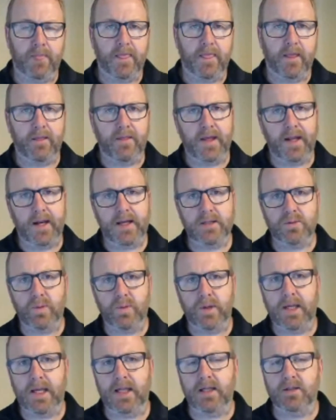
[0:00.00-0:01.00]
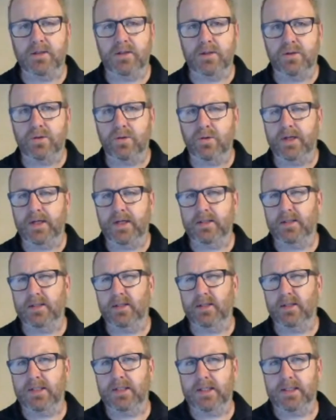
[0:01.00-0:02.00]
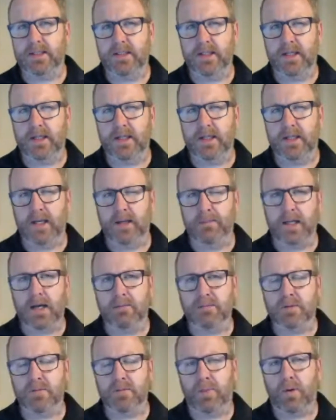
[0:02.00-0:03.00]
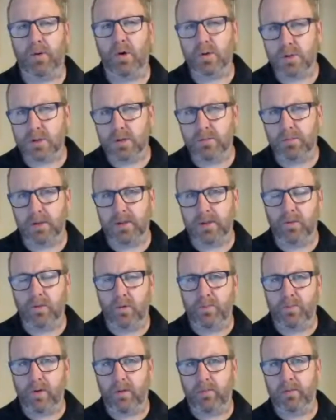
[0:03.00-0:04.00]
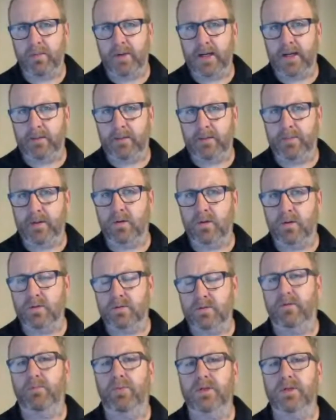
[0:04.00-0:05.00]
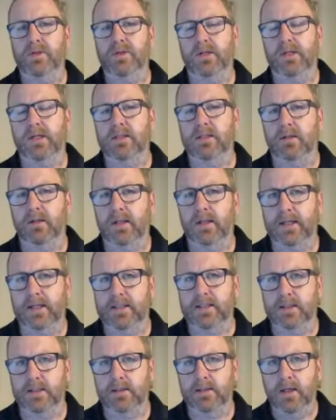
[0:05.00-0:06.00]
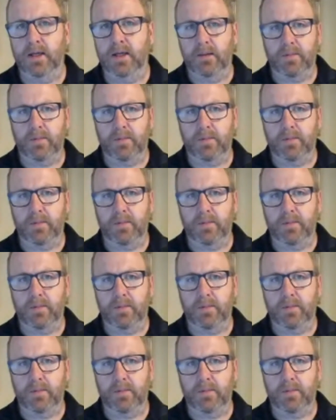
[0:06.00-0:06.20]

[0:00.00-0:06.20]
then as we get into 2016, it becomes possibly more problematic because of the presidential election.